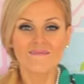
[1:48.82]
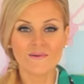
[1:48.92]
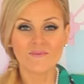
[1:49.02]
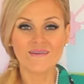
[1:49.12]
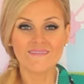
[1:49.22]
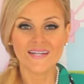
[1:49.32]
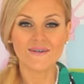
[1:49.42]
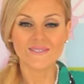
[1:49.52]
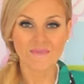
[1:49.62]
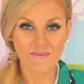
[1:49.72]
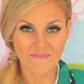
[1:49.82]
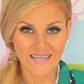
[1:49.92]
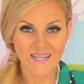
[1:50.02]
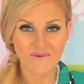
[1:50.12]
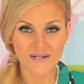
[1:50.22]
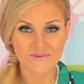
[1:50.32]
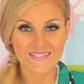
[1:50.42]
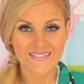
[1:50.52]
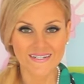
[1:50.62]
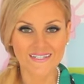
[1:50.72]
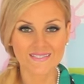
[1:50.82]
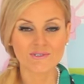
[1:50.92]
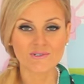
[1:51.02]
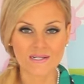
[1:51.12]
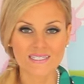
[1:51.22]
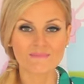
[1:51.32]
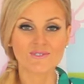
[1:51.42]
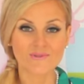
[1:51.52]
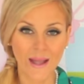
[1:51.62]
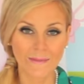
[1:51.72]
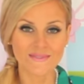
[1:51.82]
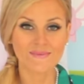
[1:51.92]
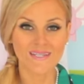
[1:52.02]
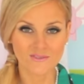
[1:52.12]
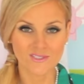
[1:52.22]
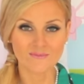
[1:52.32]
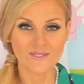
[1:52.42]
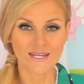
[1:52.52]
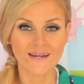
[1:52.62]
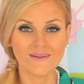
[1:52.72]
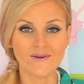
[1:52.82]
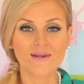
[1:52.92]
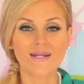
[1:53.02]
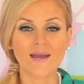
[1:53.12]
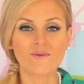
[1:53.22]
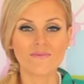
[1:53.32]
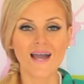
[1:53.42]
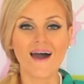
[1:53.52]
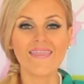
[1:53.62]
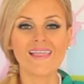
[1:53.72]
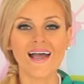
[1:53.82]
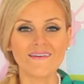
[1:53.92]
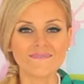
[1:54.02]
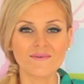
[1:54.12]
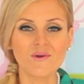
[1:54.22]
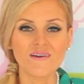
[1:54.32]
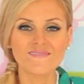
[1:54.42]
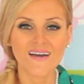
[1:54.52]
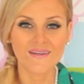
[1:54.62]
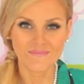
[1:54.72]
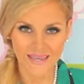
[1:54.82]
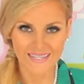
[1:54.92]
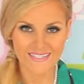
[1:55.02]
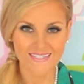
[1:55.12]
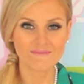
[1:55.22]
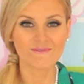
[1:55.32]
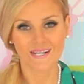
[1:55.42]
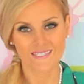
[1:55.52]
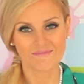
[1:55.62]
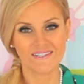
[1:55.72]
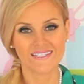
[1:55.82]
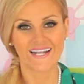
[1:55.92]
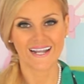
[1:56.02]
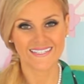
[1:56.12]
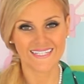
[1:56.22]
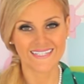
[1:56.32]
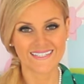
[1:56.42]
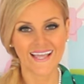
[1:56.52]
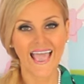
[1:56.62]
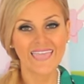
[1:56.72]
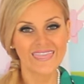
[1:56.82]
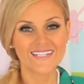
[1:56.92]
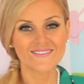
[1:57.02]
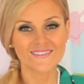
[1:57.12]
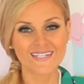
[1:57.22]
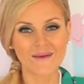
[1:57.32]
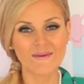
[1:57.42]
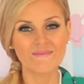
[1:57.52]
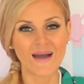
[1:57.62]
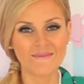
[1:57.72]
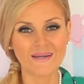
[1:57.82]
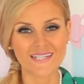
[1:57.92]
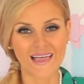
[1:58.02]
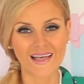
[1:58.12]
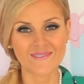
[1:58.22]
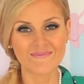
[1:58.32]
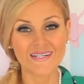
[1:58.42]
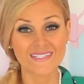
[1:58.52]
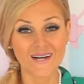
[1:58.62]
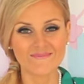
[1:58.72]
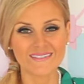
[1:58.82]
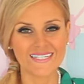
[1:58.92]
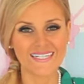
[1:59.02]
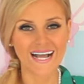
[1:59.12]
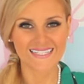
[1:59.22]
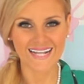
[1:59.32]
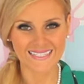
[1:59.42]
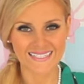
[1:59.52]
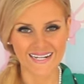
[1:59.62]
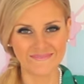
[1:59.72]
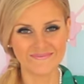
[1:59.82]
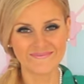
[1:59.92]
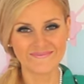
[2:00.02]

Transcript: For more videos in my Baking one oh one series, be sure to subscribe to my YouTube channel or connect with me online for more fun baking tips, recipes, and ideas. Thanks for stopping by my Dollhouse Bake Shop. See you guys next time.